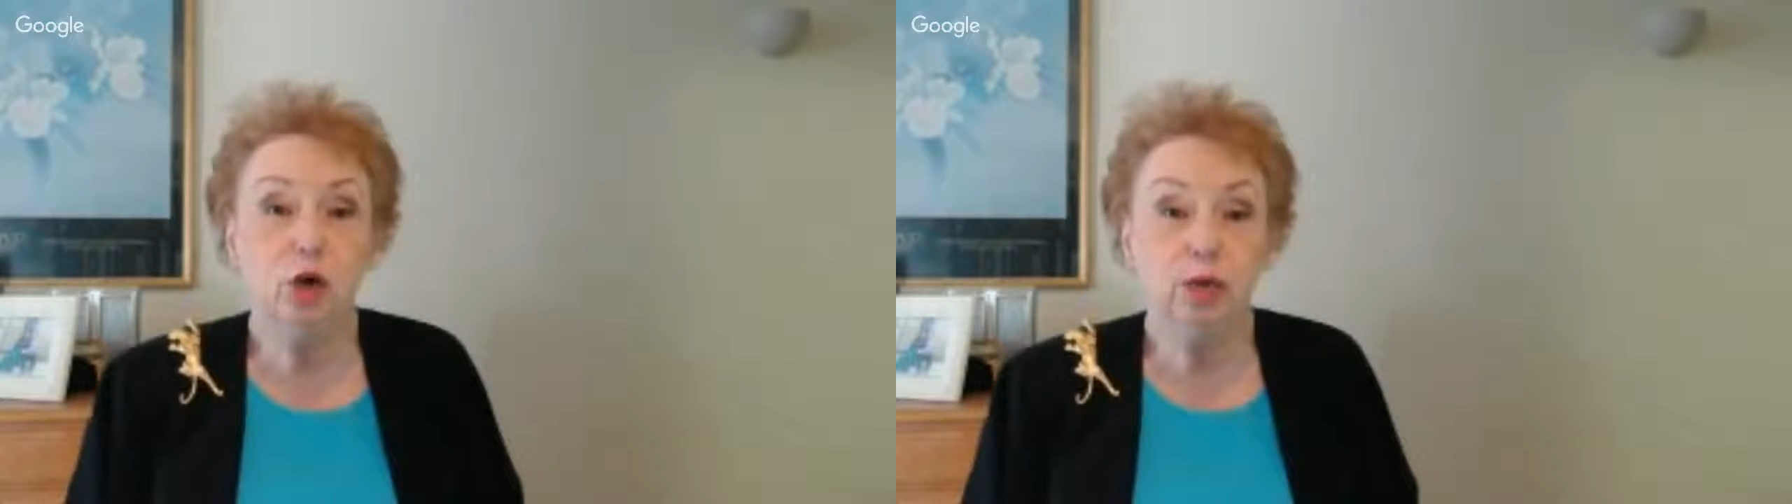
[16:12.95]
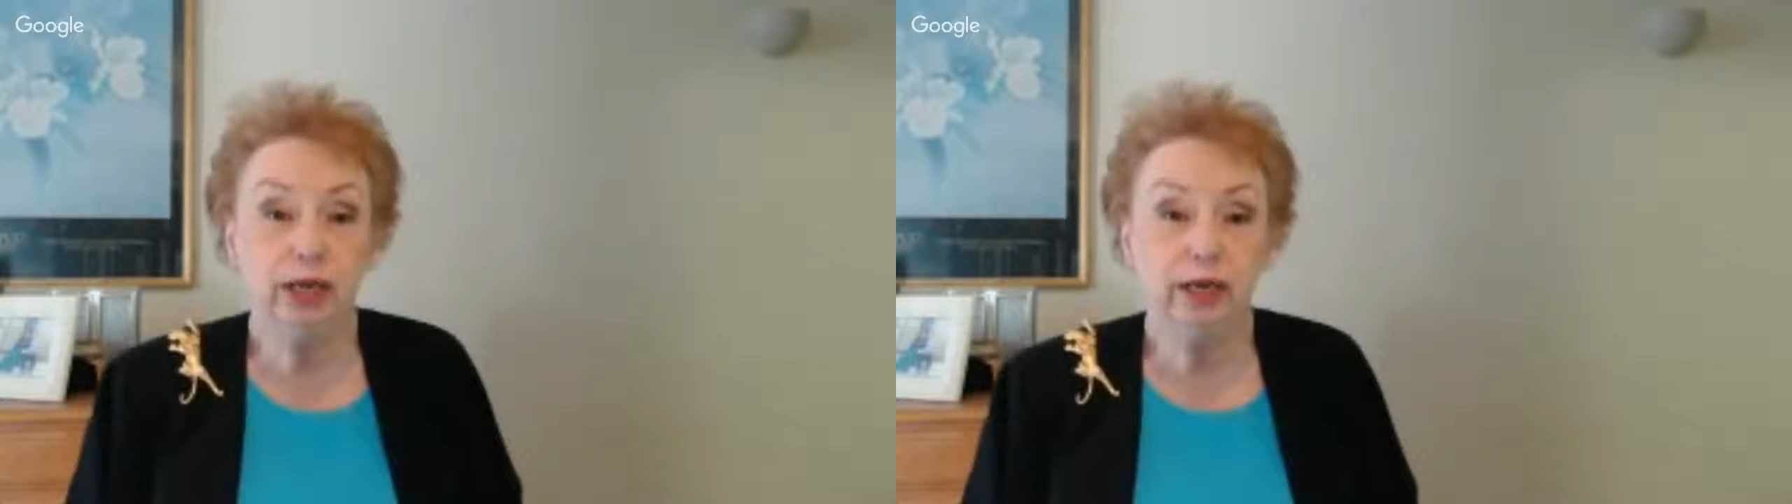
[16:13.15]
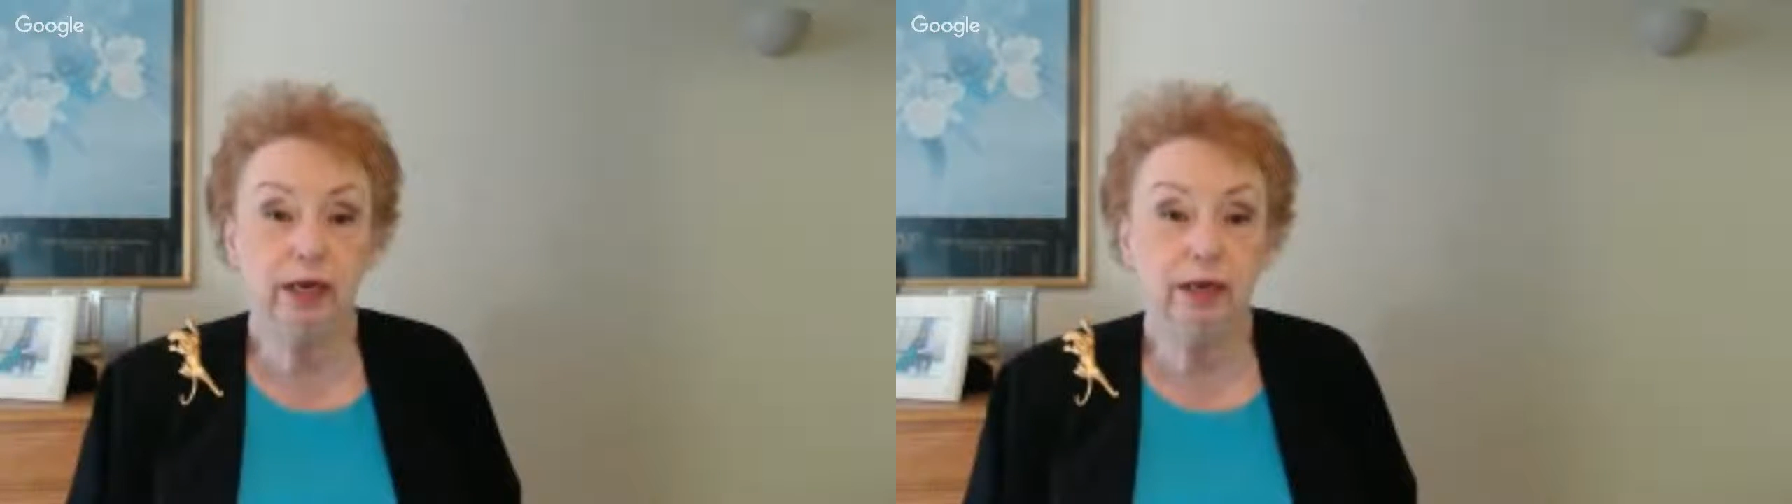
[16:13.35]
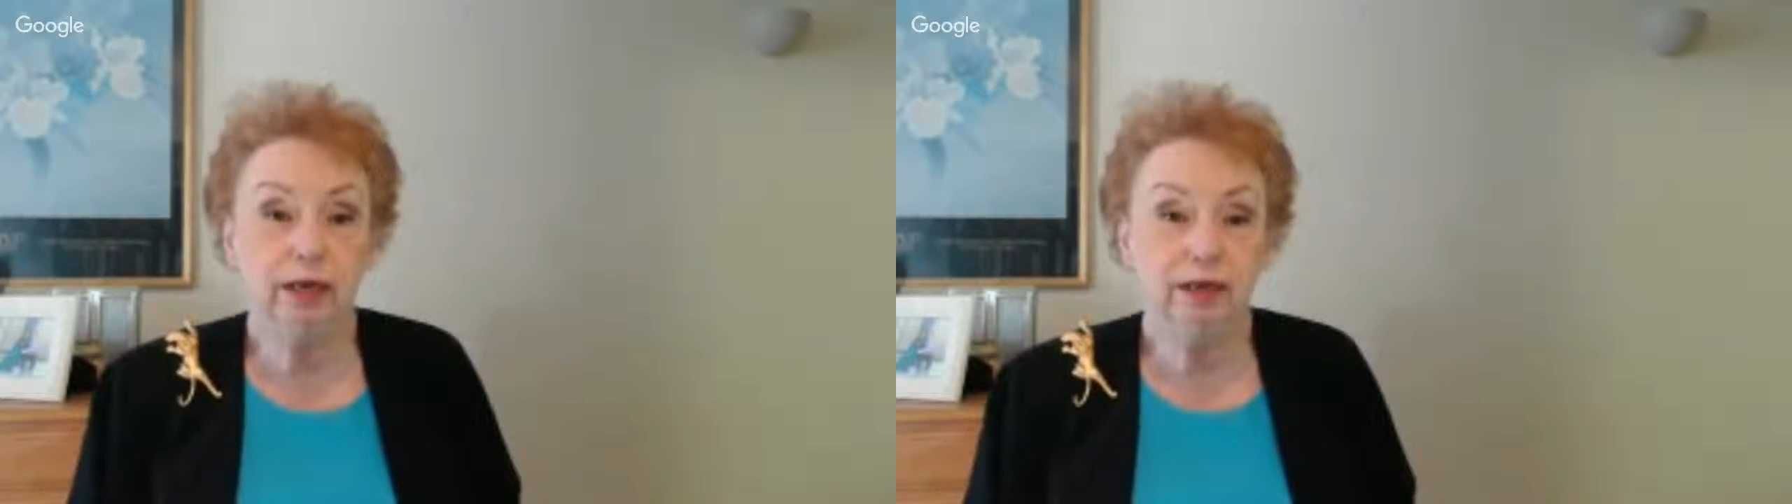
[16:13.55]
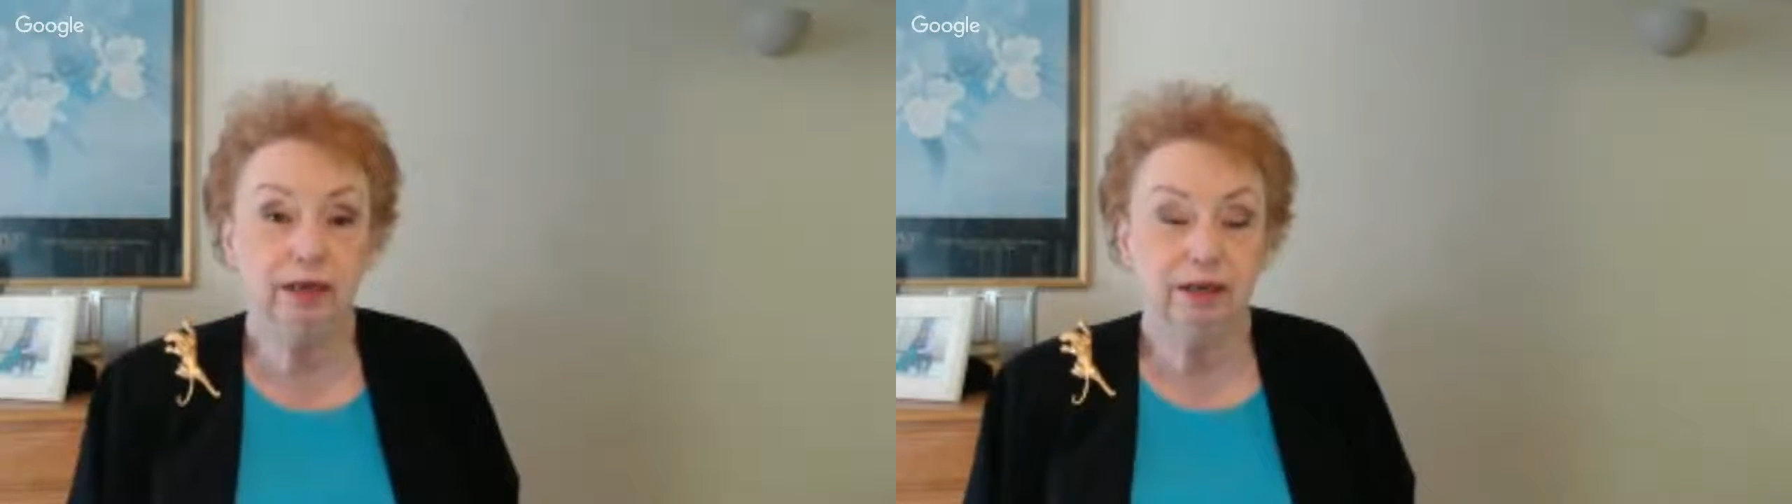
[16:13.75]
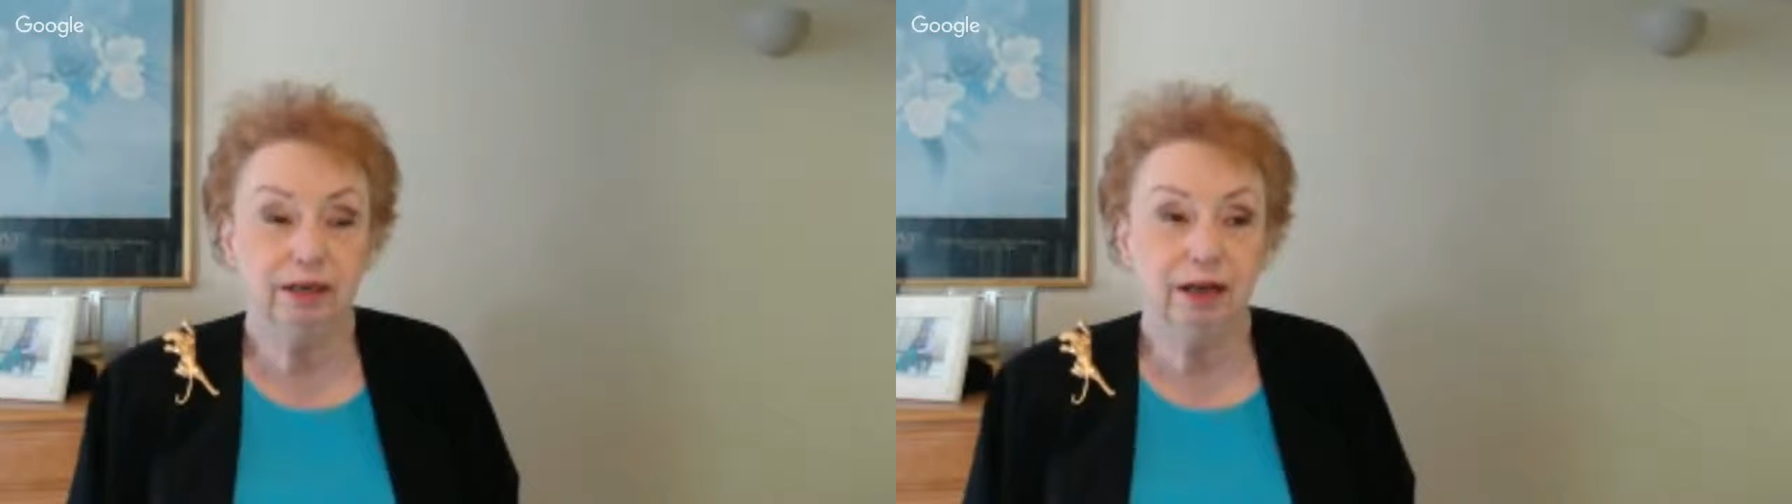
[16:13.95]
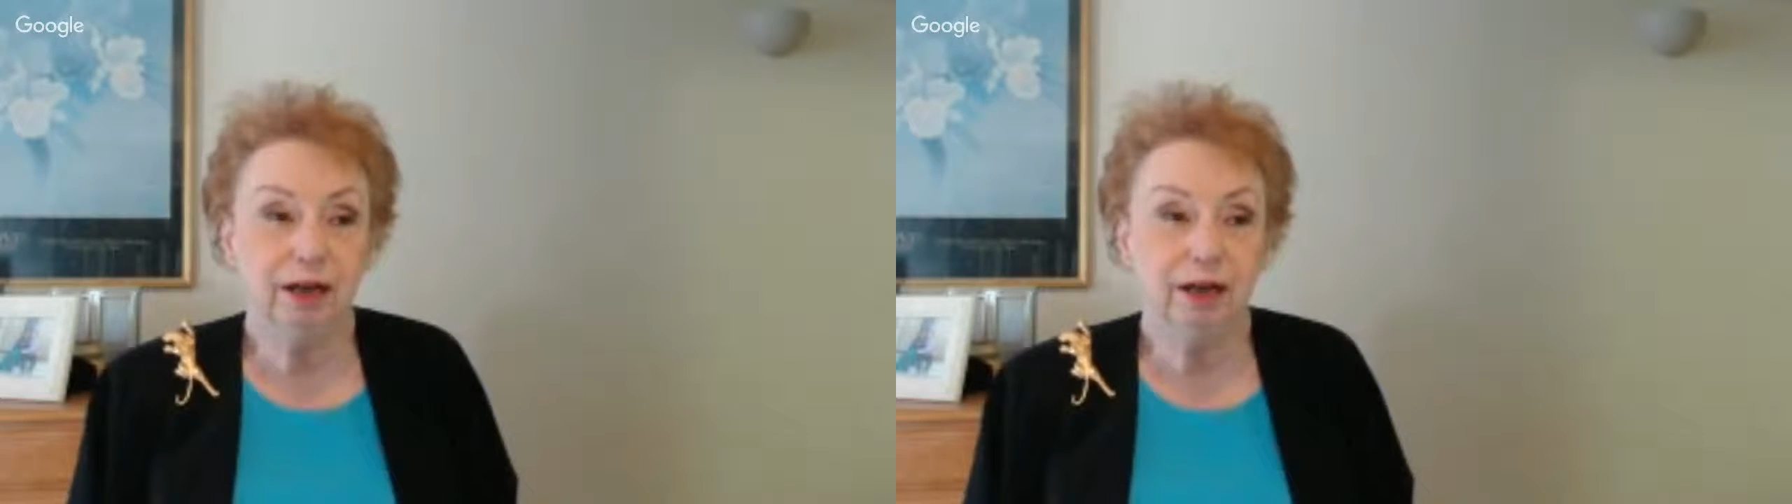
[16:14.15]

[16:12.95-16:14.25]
knowing